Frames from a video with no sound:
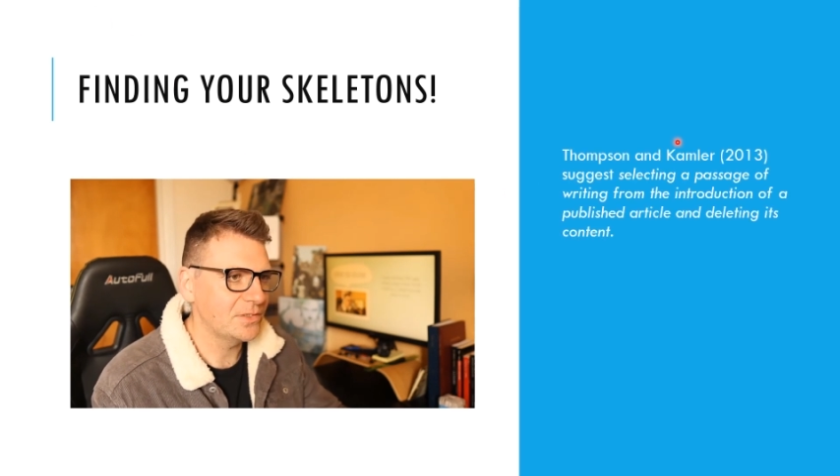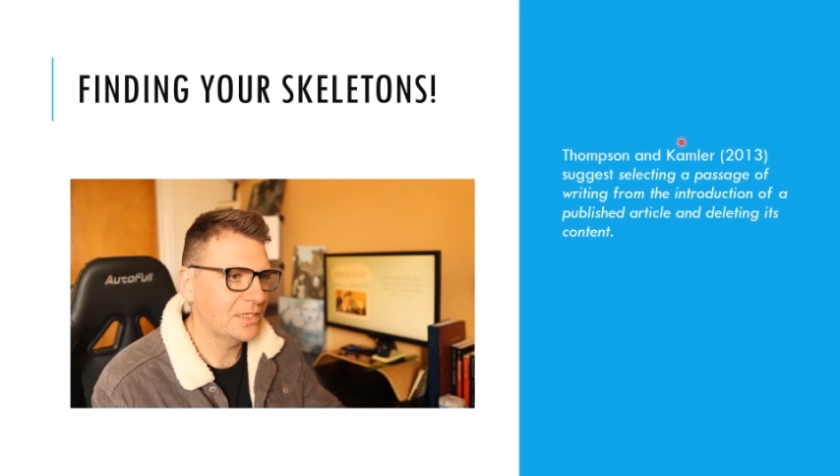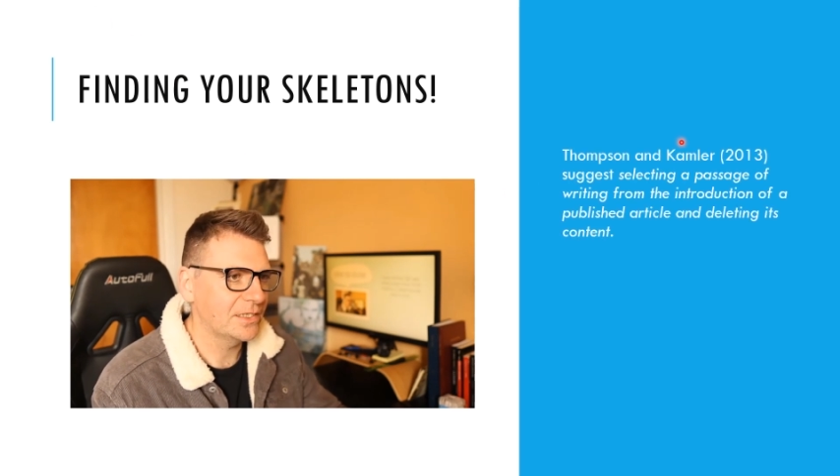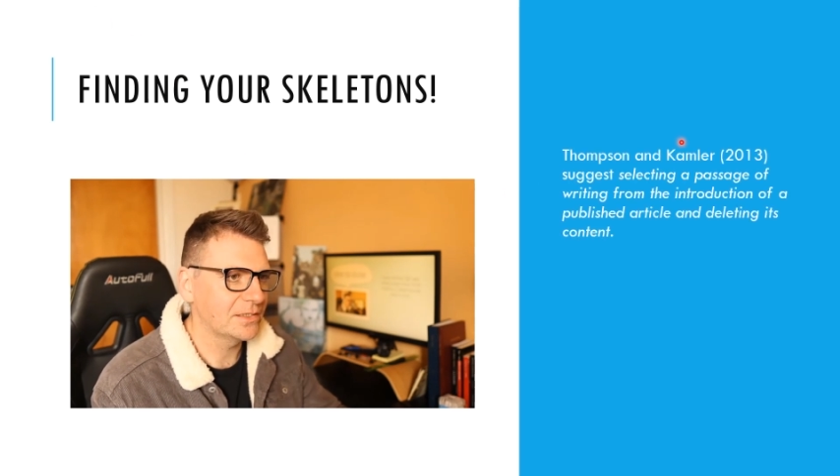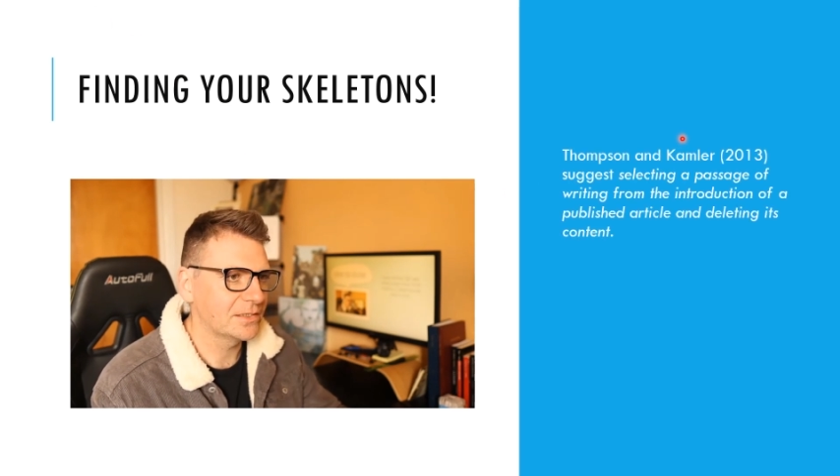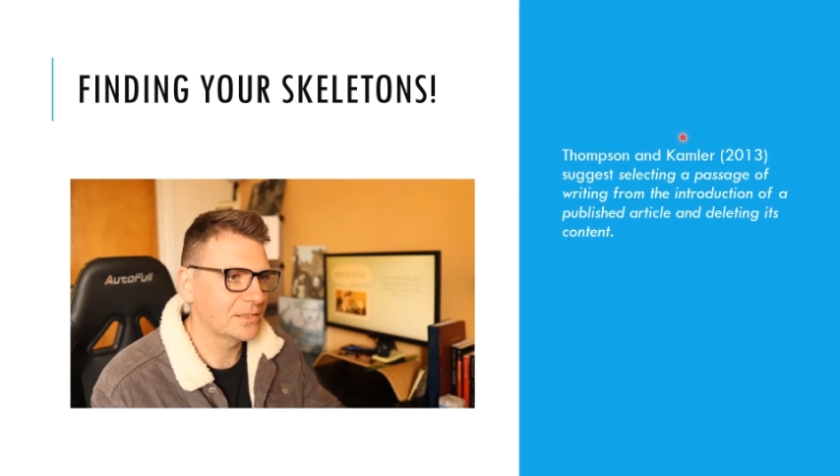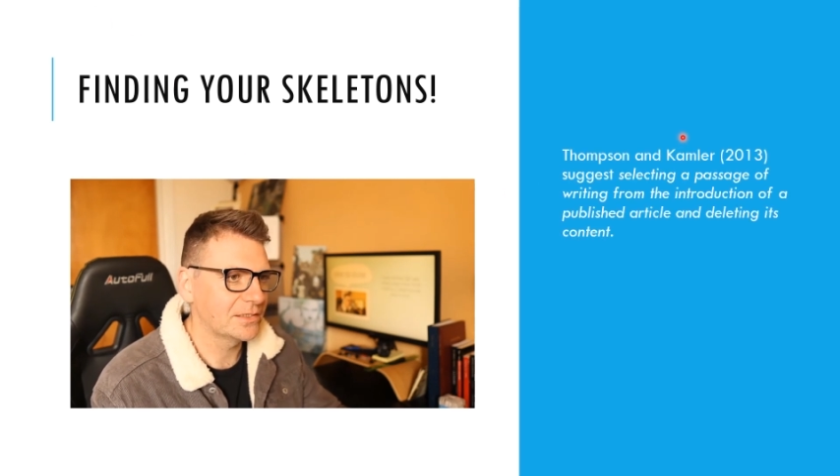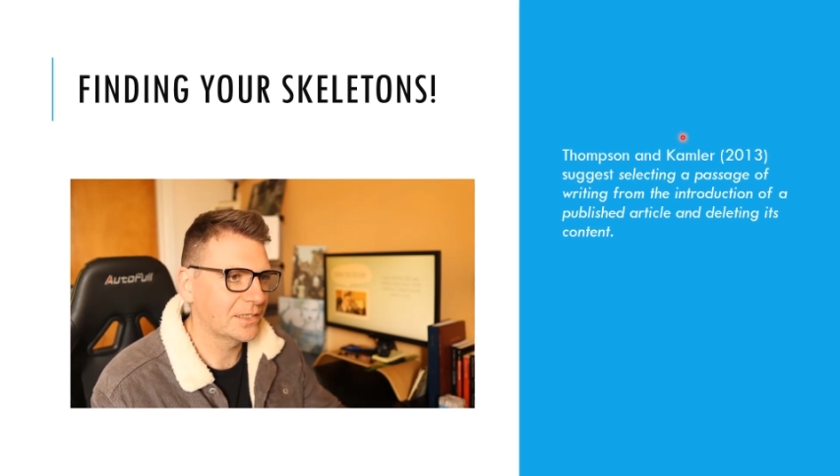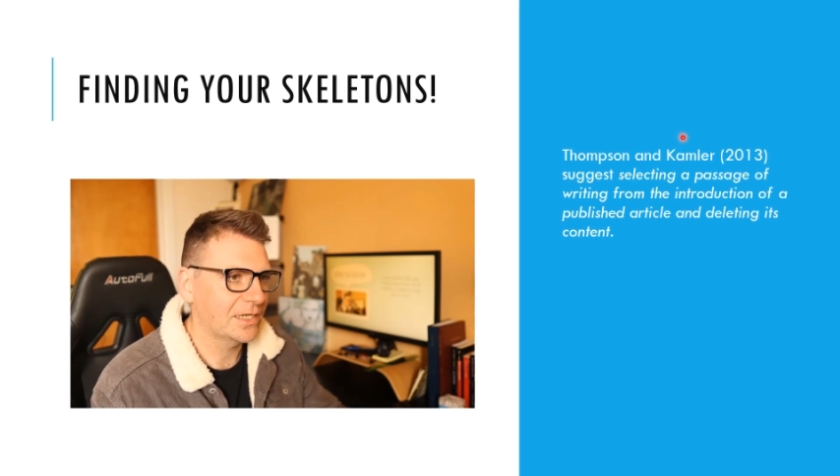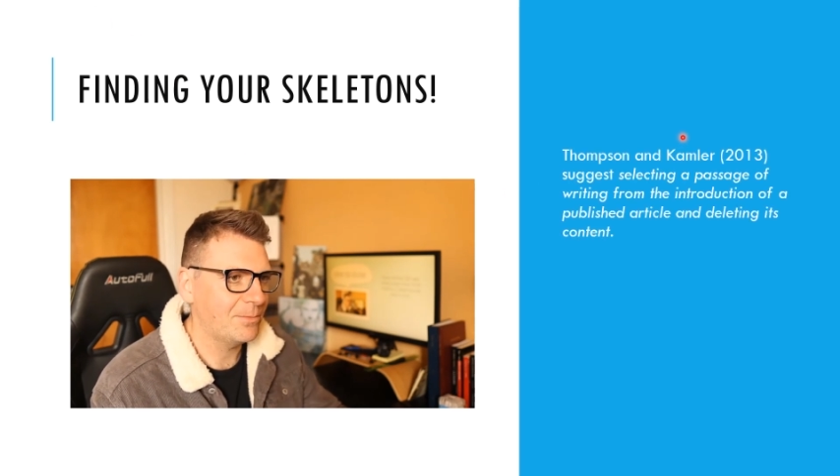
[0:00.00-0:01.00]
and
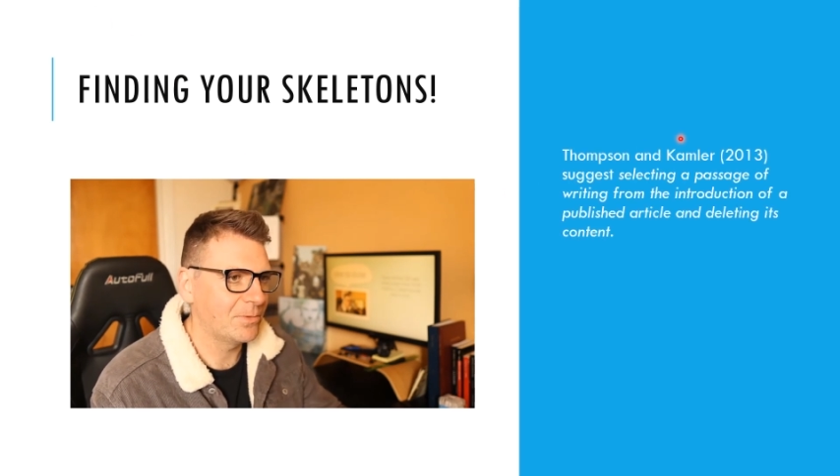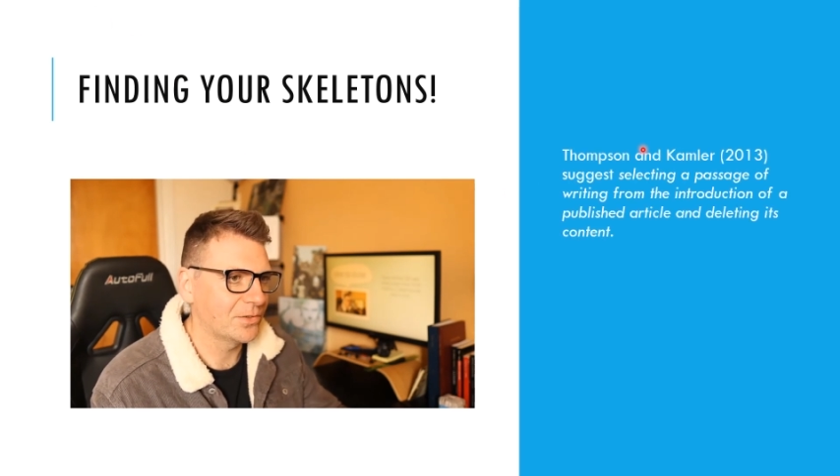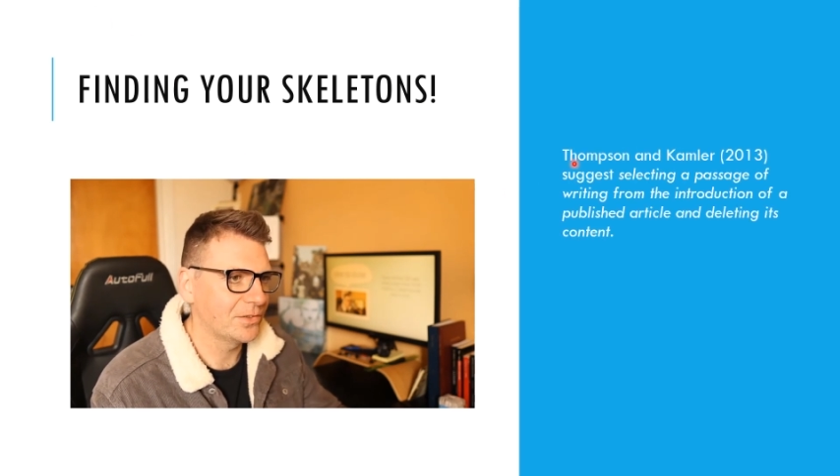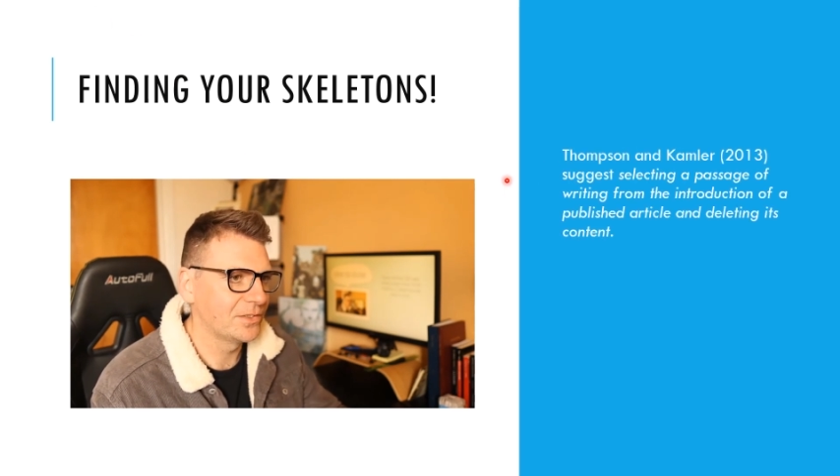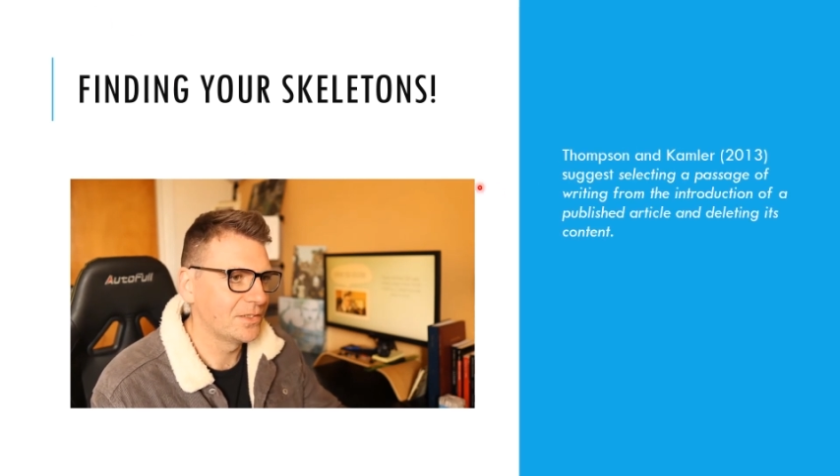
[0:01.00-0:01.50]
Kamler